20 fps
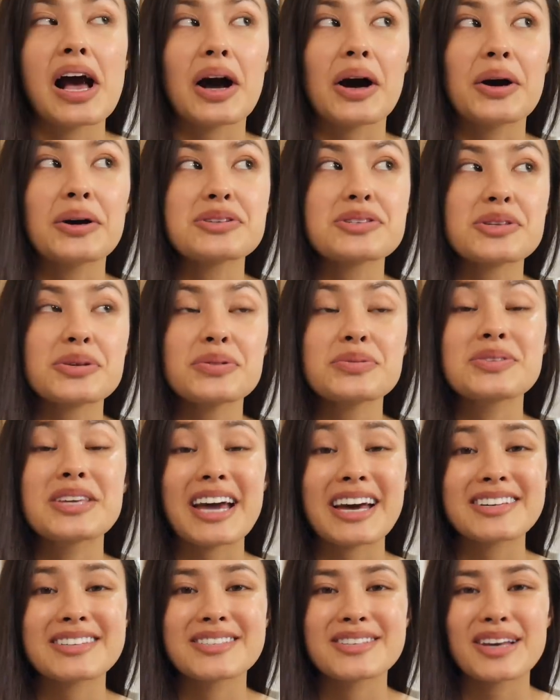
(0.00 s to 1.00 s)
Also,
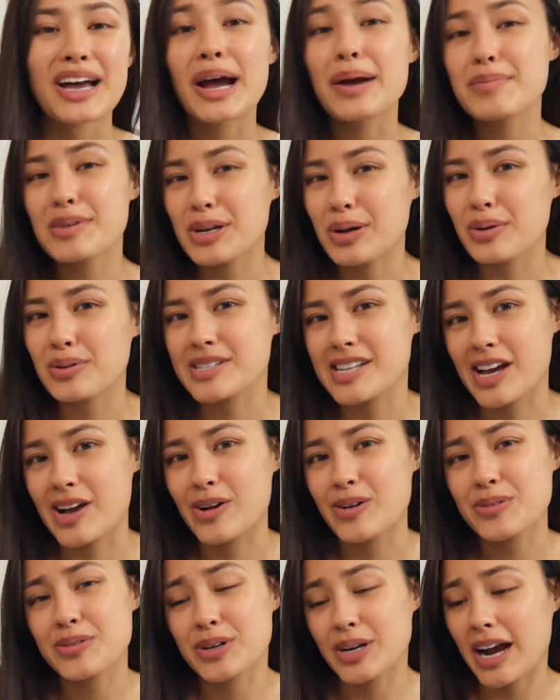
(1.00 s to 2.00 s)
yes, I'm in a
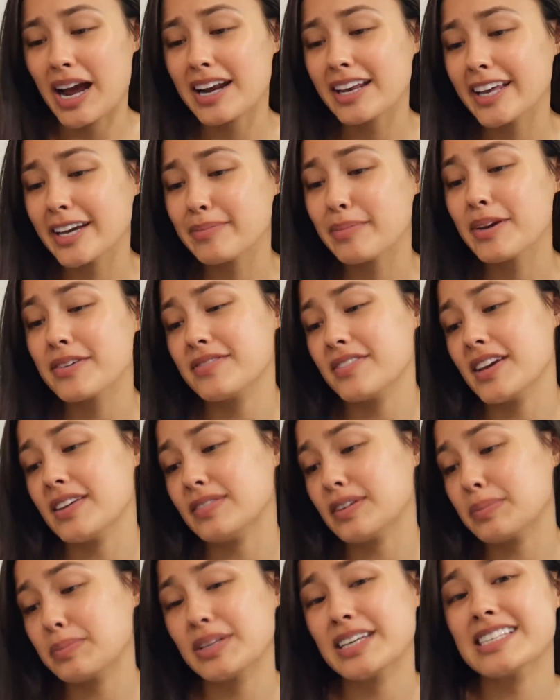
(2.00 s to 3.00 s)
hotel. They're kind of like my
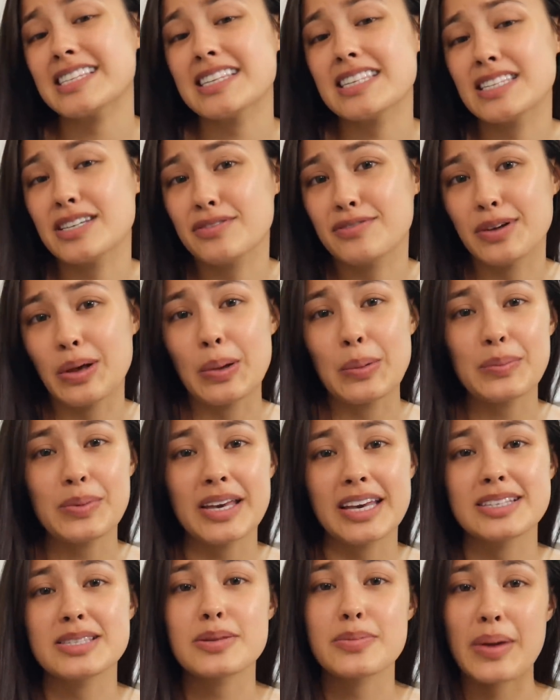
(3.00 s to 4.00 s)
favorite places to film
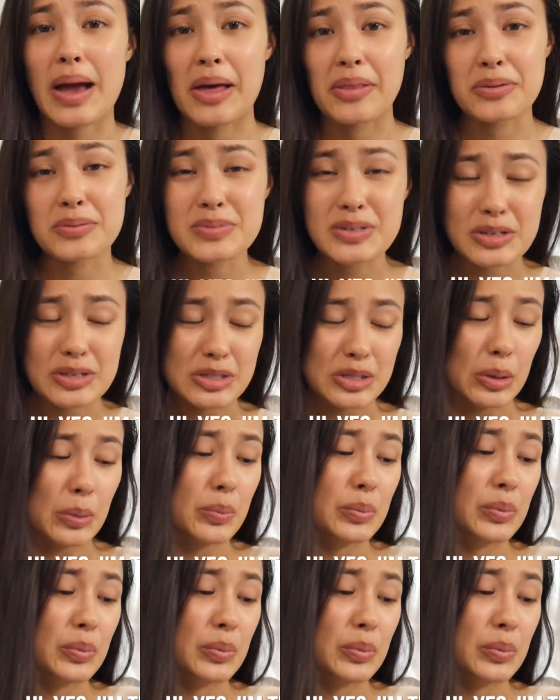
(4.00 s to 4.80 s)
because the bathrooms are so